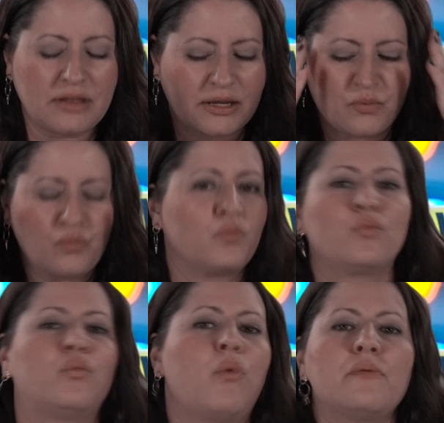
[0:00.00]
Like,
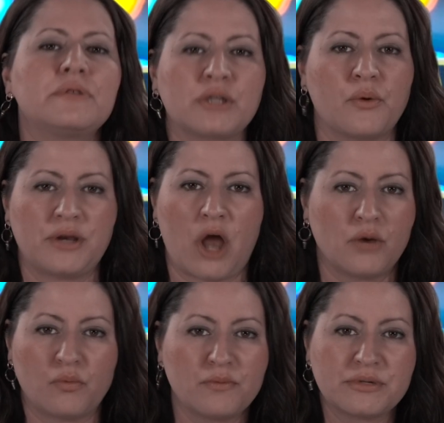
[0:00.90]
what was going
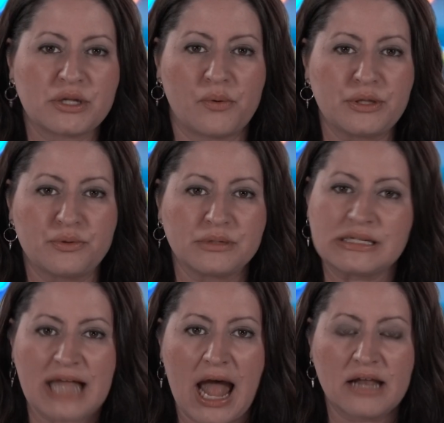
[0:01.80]
on? What was going through
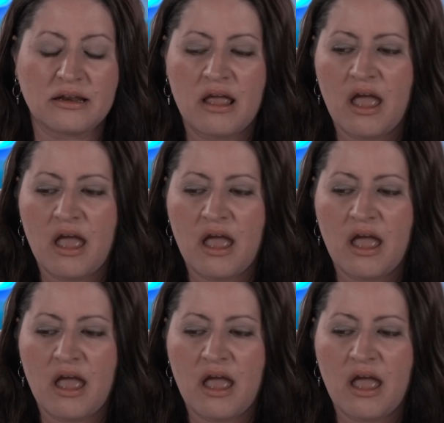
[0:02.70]
his head?